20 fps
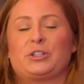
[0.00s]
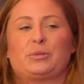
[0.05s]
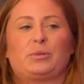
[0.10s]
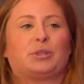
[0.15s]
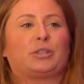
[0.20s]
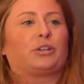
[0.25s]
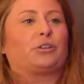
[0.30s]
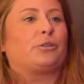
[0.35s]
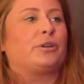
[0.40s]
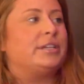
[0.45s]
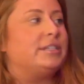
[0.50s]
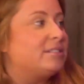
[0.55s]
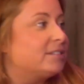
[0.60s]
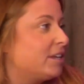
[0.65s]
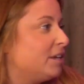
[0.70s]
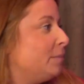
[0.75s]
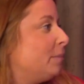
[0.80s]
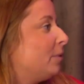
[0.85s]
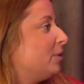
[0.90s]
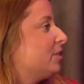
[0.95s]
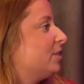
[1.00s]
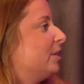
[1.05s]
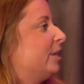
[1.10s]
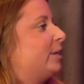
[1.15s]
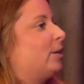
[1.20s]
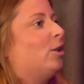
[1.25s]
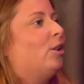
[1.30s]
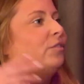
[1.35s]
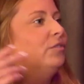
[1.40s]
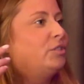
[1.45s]
pictures with the greenskeepers
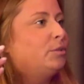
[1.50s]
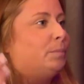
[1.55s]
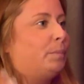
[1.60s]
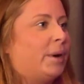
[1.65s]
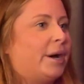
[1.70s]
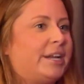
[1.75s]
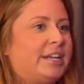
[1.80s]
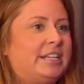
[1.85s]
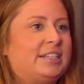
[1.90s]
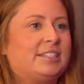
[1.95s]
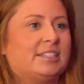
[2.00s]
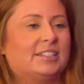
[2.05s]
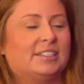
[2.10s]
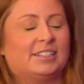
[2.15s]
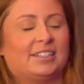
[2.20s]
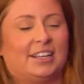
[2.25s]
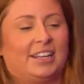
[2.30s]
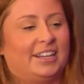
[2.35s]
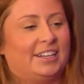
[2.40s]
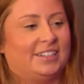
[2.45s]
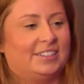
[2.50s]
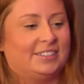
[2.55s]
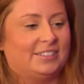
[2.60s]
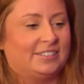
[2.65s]
and like all of his buddies. And